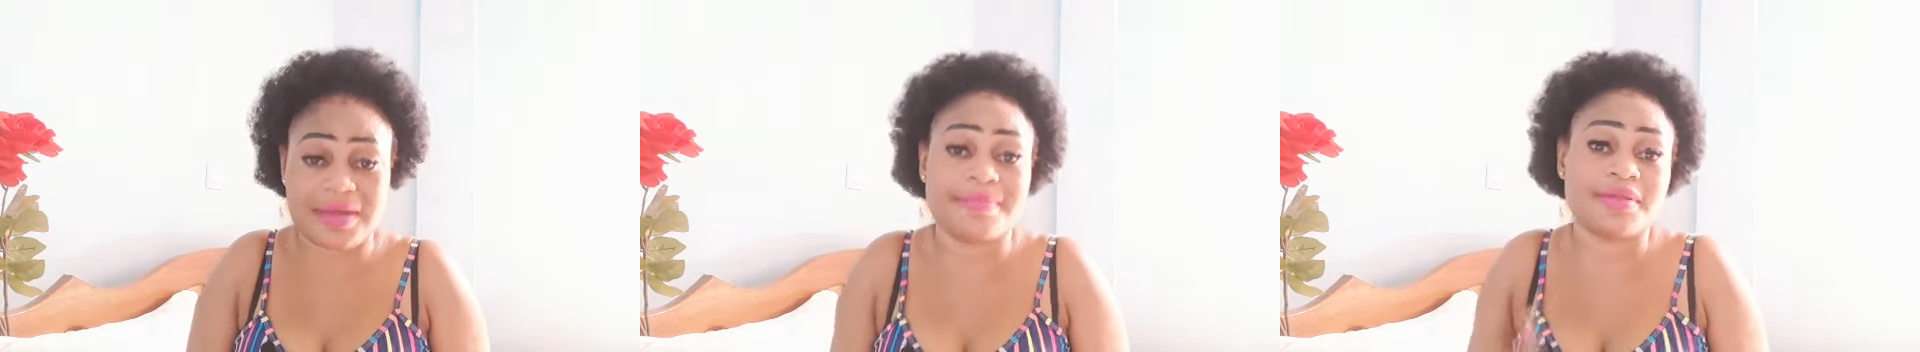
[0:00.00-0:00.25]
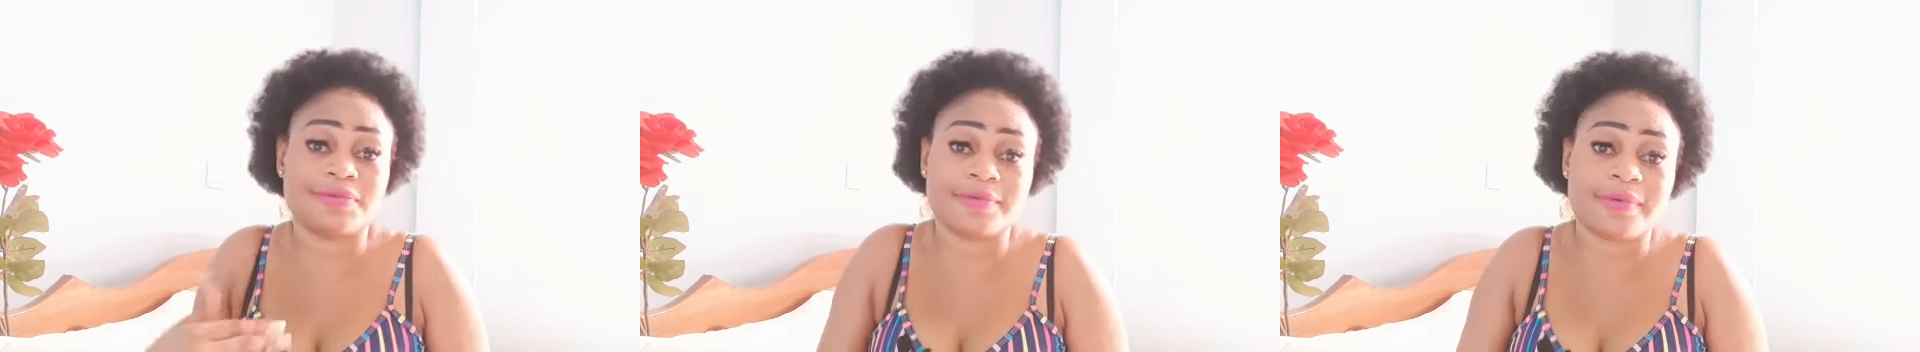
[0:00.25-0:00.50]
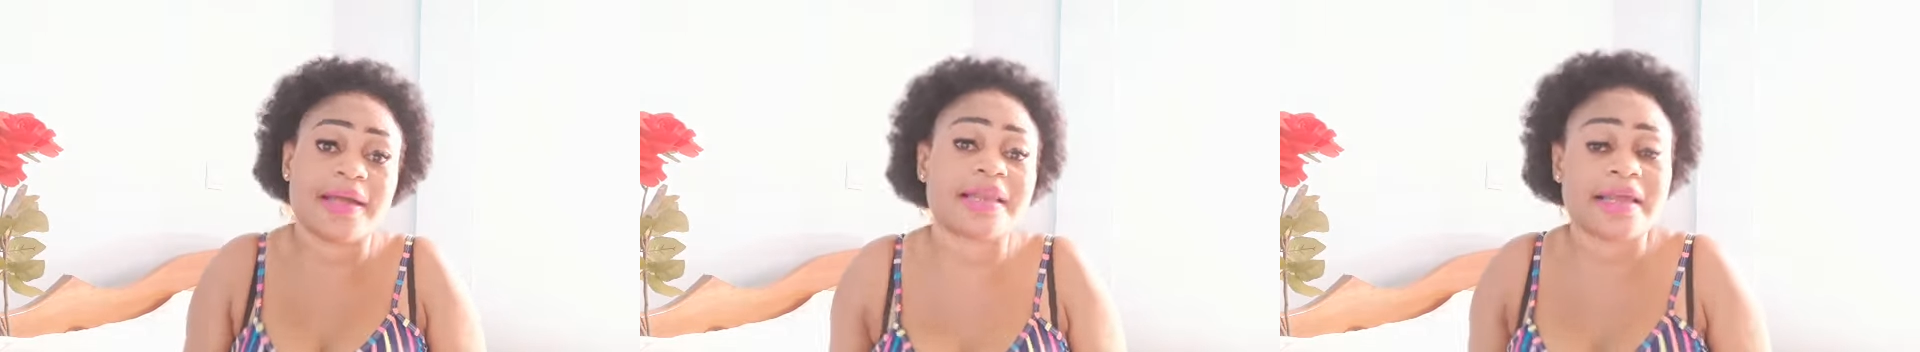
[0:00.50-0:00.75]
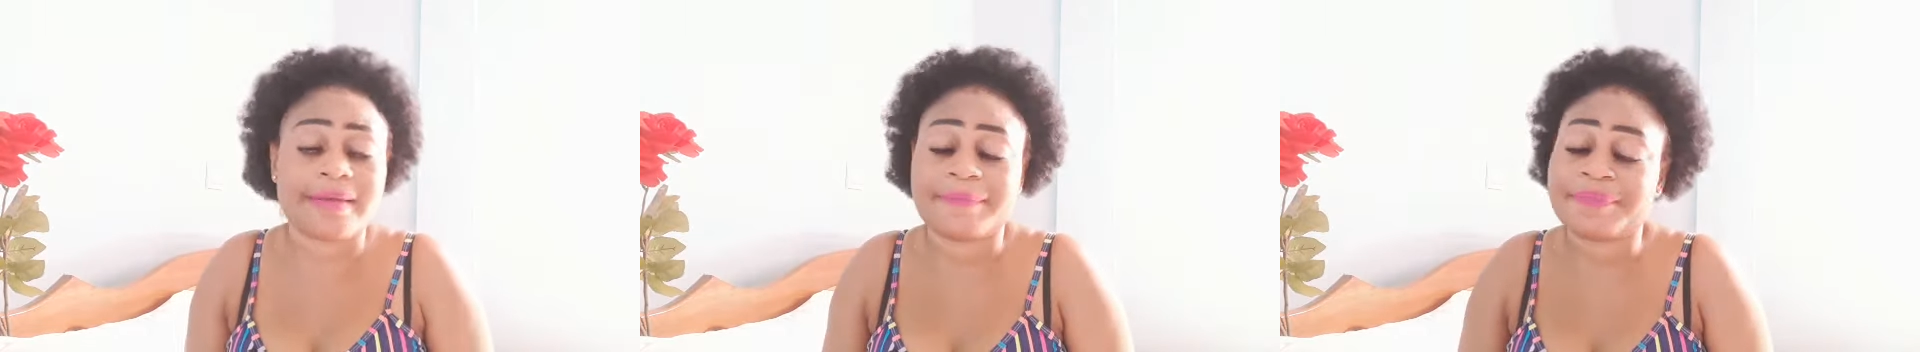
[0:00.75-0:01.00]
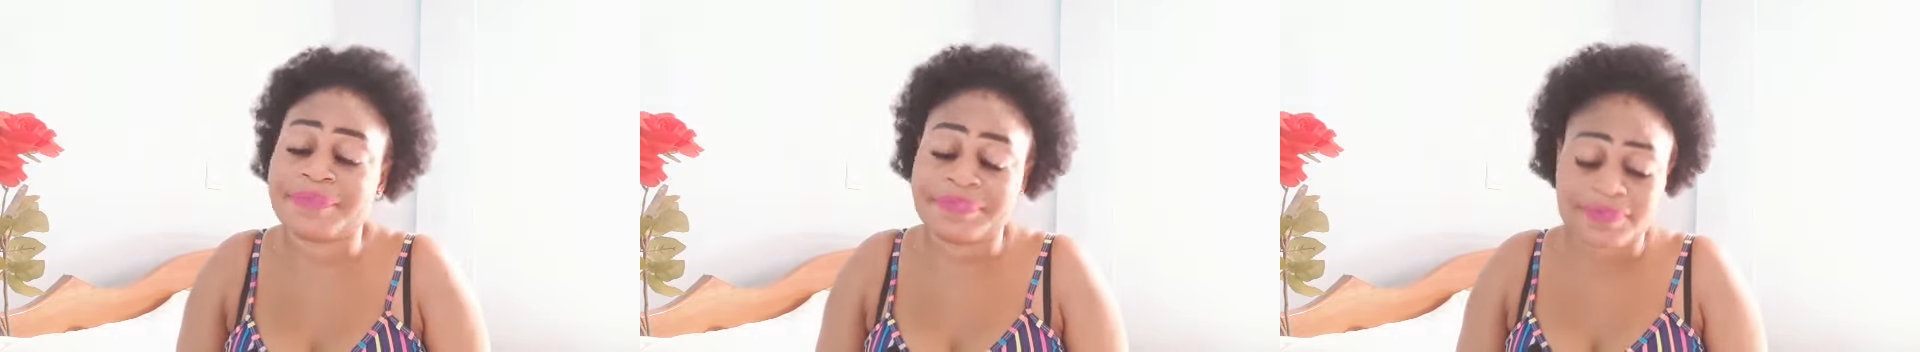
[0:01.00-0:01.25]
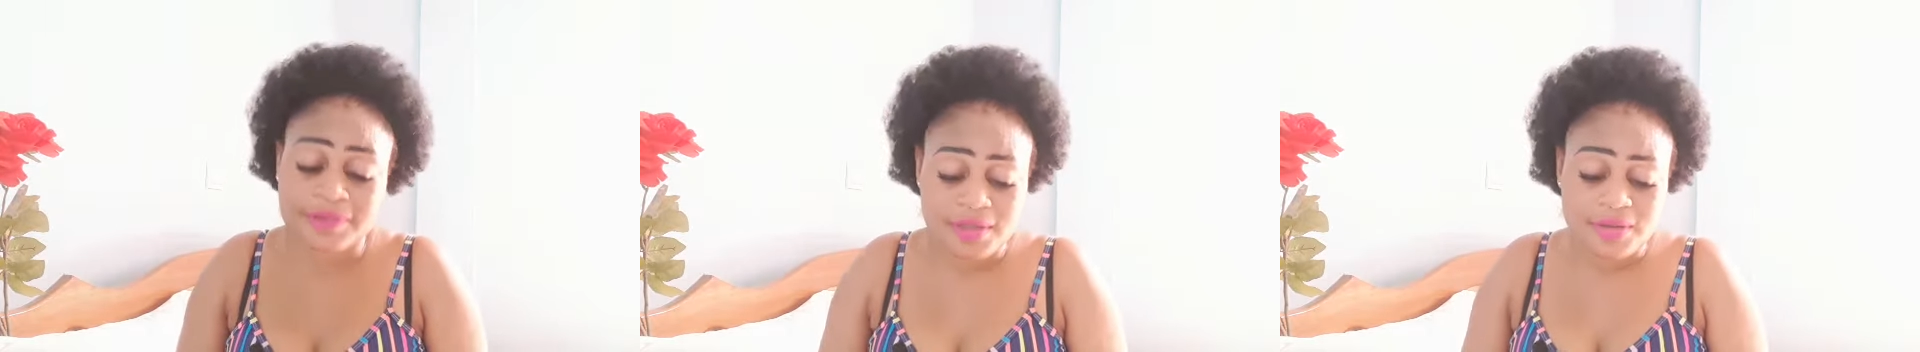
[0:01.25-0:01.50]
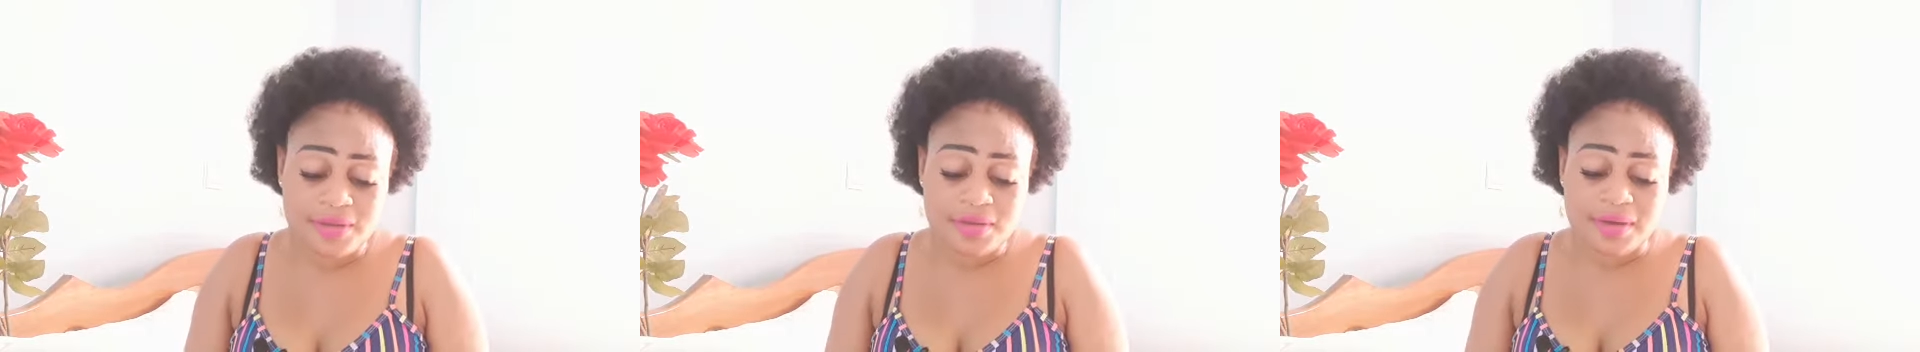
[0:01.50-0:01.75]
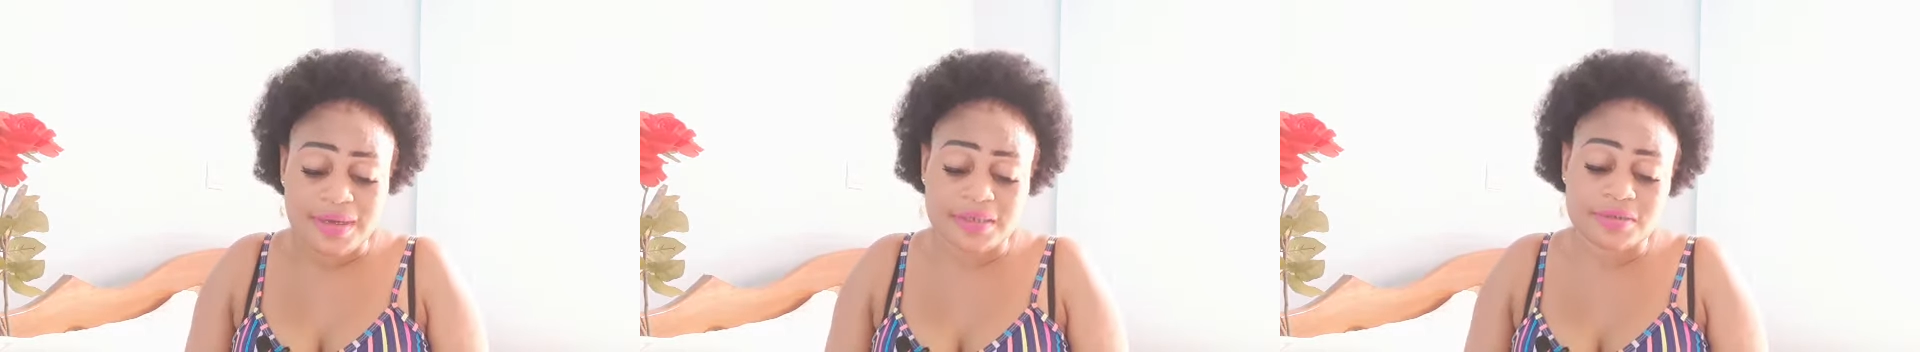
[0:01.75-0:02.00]
I'm in Douala.
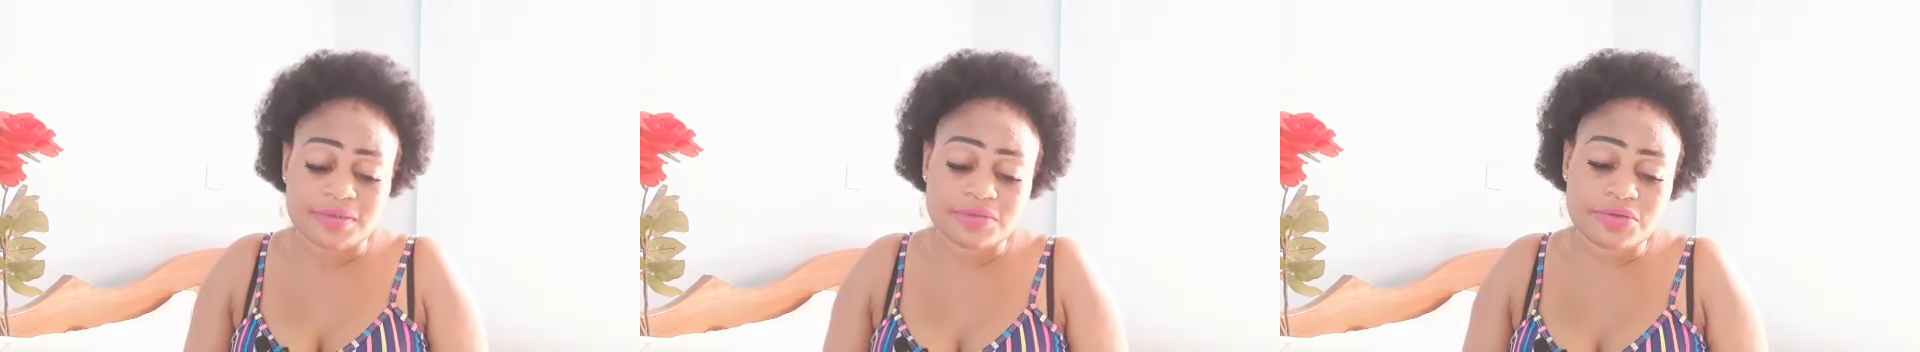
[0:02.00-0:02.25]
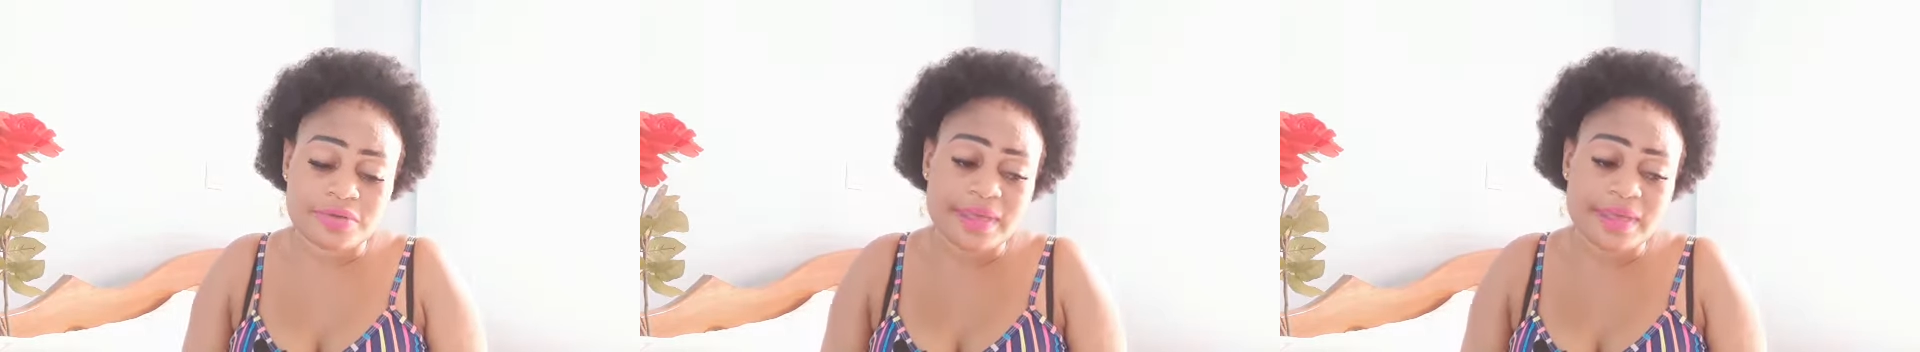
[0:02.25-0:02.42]
I don't know,